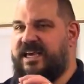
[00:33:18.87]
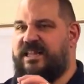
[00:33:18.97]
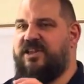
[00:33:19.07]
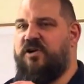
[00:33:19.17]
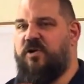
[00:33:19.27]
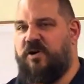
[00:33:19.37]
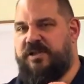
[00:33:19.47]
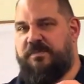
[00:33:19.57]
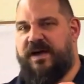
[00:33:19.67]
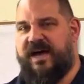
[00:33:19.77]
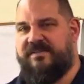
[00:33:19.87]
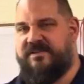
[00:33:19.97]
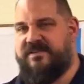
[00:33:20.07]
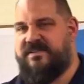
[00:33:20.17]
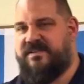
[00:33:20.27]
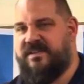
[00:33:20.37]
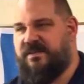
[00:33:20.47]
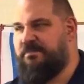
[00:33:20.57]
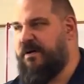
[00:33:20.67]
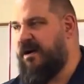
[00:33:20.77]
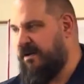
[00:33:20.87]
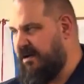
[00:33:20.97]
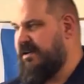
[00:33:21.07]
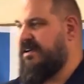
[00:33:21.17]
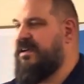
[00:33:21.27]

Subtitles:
in the coal deposits the bark,